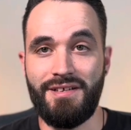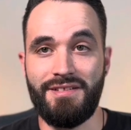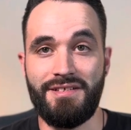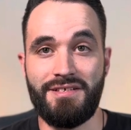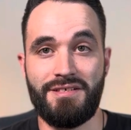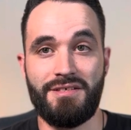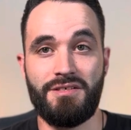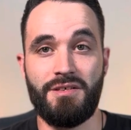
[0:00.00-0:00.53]

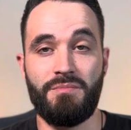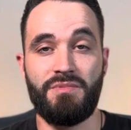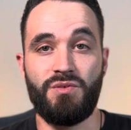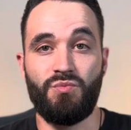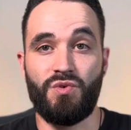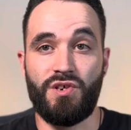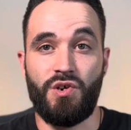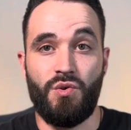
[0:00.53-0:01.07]
This is something
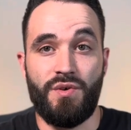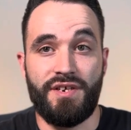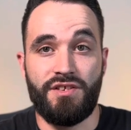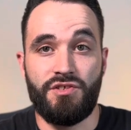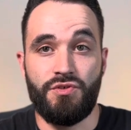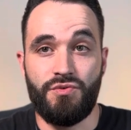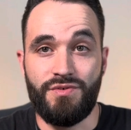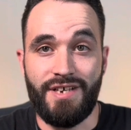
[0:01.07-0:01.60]
we're going
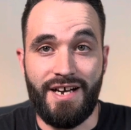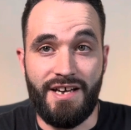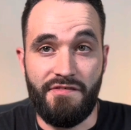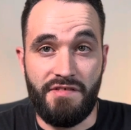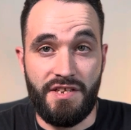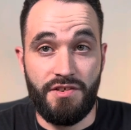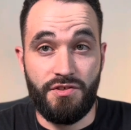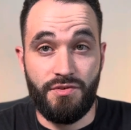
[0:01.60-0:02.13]
to dive
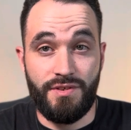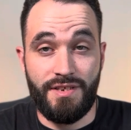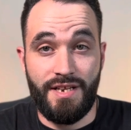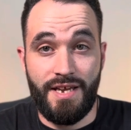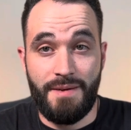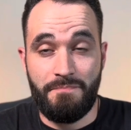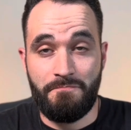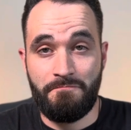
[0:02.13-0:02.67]
into
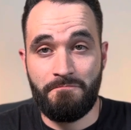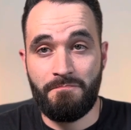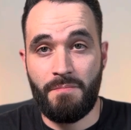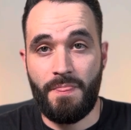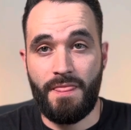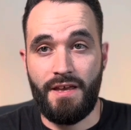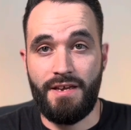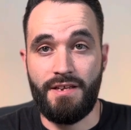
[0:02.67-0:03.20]
today,
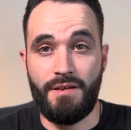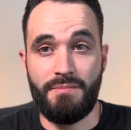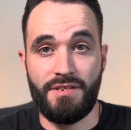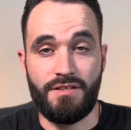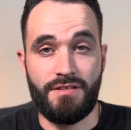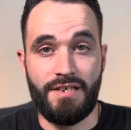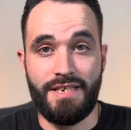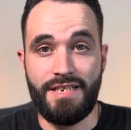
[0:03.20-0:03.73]
and I'm
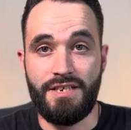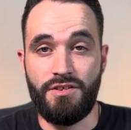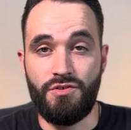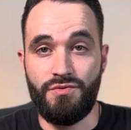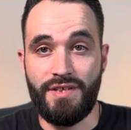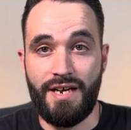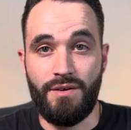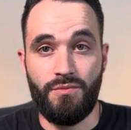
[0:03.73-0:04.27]
excited to
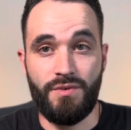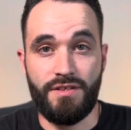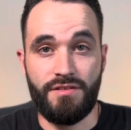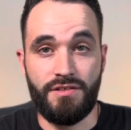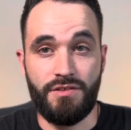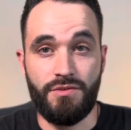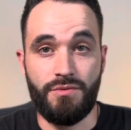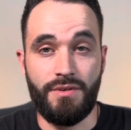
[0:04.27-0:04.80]
do that
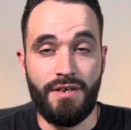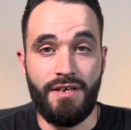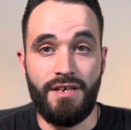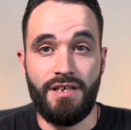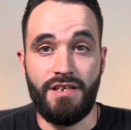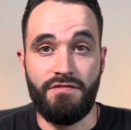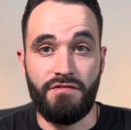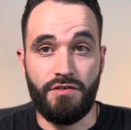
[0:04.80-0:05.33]
with you.
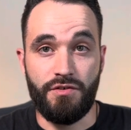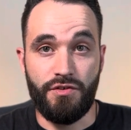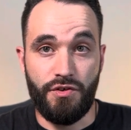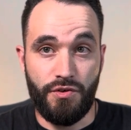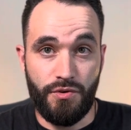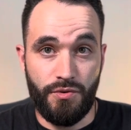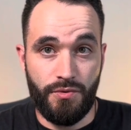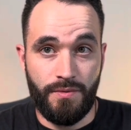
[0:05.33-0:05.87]
If you're
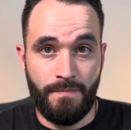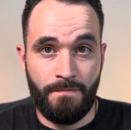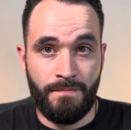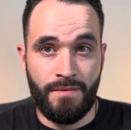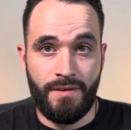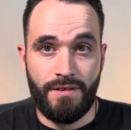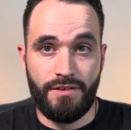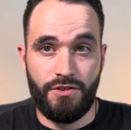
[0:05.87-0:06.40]
new
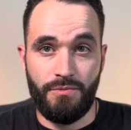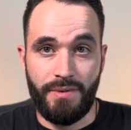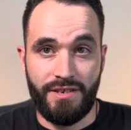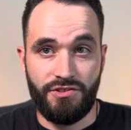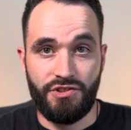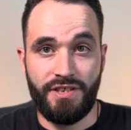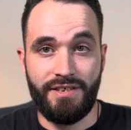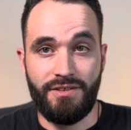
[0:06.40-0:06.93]
to my
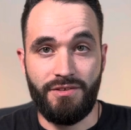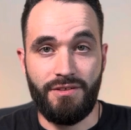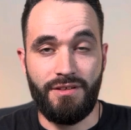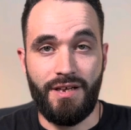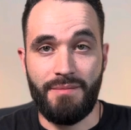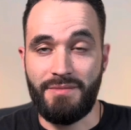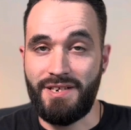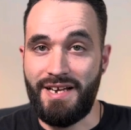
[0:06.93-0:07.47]

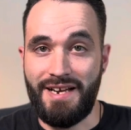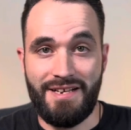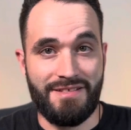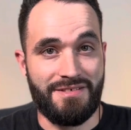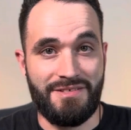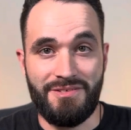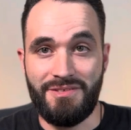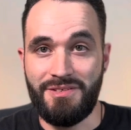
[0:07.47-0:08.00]
channel, I'm gonna
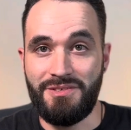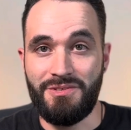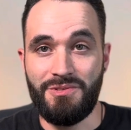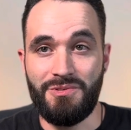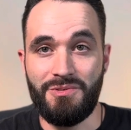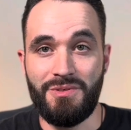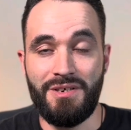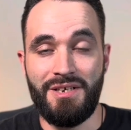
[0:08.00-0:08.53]
ask you to
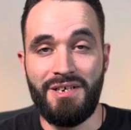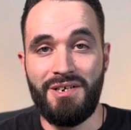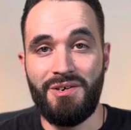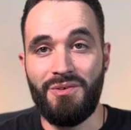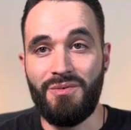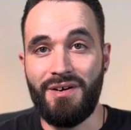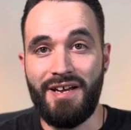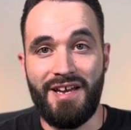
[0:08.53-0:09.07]
do
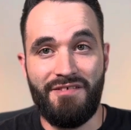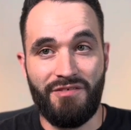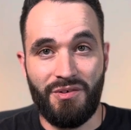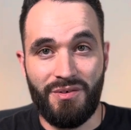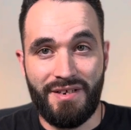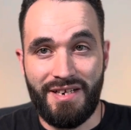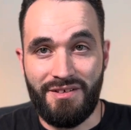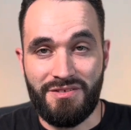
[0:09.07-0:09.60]
what
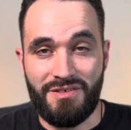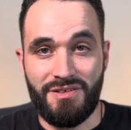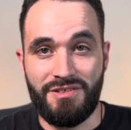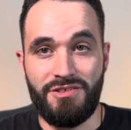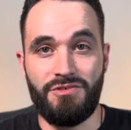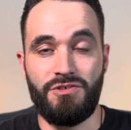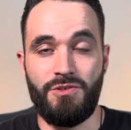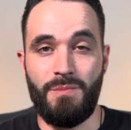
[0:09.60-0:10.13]
everyone else on
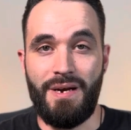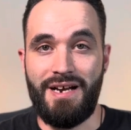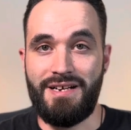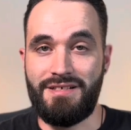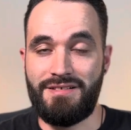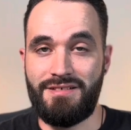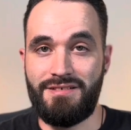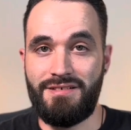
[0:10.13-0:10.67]
YouTube
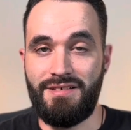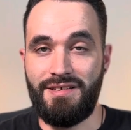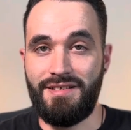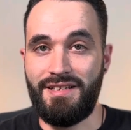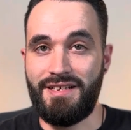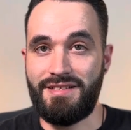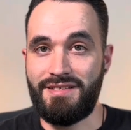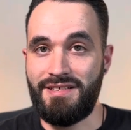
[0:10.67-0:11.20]
asks, and
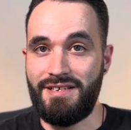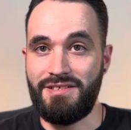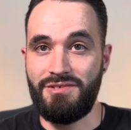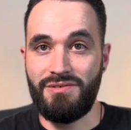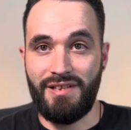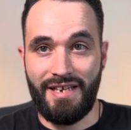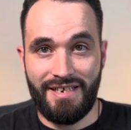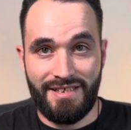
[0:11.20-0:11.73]
that's that you
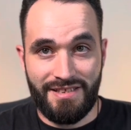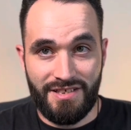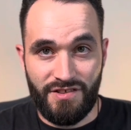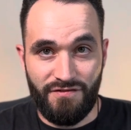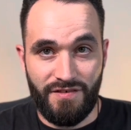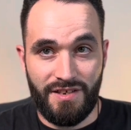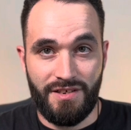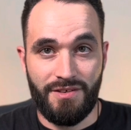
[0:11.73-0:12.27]
like
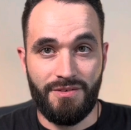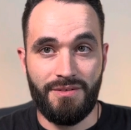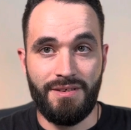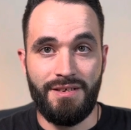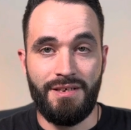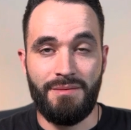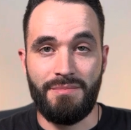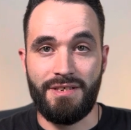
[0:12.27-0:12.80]
this video,
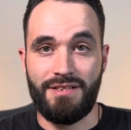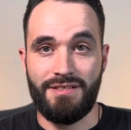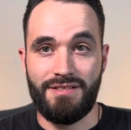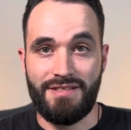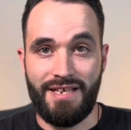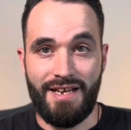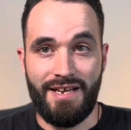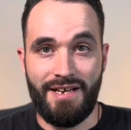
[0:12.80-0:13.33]

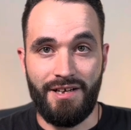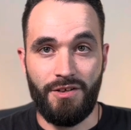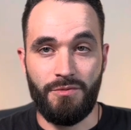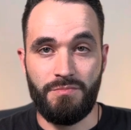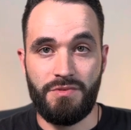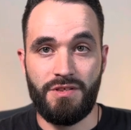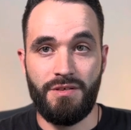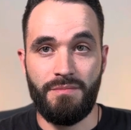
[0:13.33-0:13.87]
because that
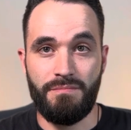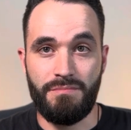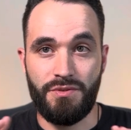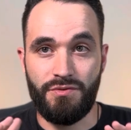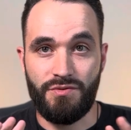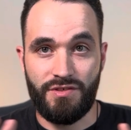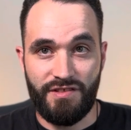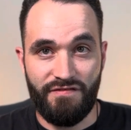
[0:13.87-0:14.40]
helps
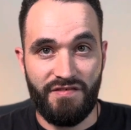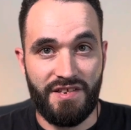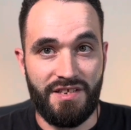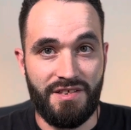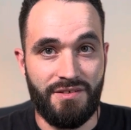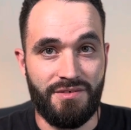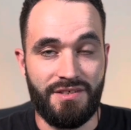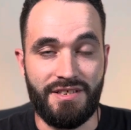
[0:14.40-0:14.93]
boost the
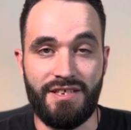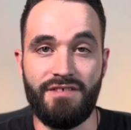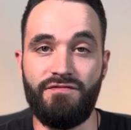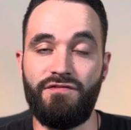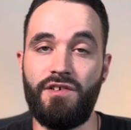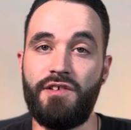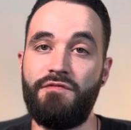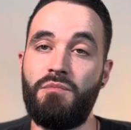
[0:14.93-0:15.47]
video to get in
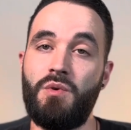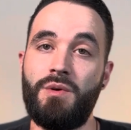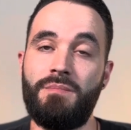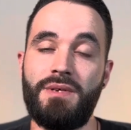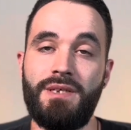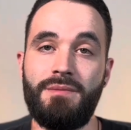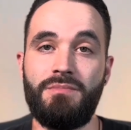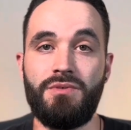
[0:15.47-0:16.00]
front of more
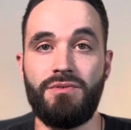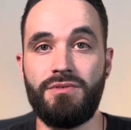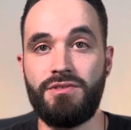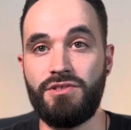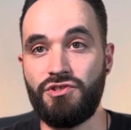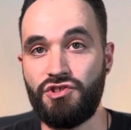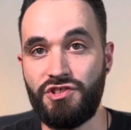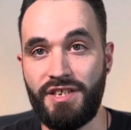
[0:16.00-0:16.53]
people
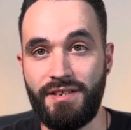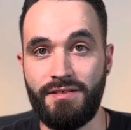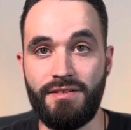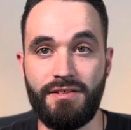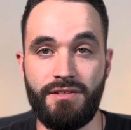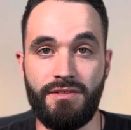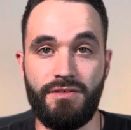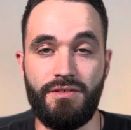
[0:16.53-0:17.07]
to share
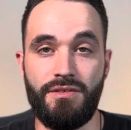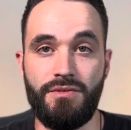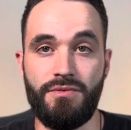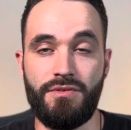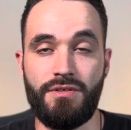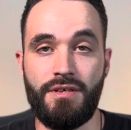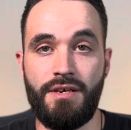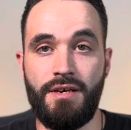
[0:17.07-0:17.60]
the good
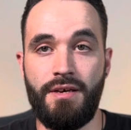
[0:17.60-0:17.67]
news.